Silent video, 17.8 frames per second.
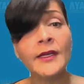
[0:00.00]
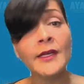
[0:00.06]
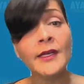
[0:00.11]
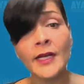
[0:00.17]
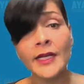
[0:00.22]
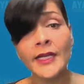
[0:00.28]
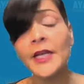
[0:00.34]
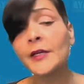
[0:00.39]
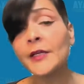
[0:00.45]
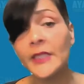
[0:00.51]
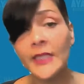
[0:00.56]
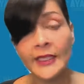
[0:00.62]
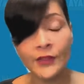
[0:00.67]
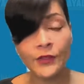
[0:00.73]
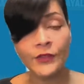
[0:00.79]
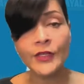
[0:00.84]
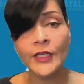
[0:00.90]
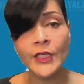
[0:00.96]
And I carried
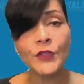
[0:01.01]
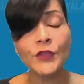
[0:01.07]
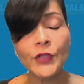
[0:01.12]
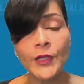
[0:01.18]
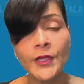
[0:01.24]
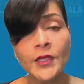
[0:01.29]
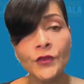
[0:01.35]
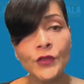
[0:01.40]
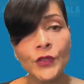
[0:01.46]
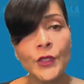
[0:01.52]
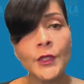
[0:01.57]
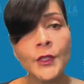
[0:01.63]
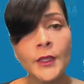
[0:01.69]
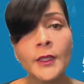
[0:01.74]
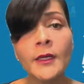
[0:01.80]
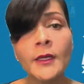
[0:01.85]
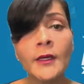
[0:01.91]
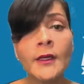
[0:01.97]
legislation this
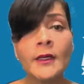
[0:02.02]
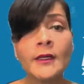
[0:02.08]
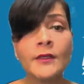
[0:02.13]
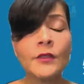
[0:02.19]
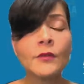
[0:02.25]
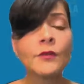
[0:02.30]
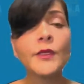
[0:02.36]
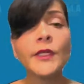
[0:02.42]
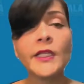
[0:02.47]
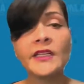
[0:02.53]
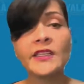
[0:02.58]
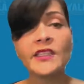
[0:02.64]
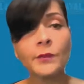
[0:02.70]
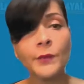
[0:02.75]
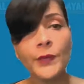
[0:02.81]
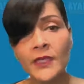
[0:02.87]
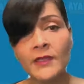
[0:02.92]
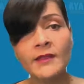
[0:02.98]
year to really
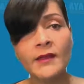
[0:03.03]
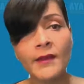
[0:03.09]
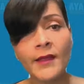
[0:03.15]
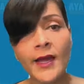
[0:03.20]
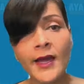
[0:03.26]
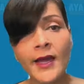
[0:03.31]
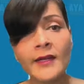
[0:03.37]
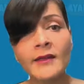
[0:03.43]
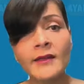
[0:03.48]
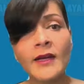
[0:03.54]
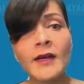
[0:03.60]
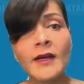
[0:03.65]
speak to that,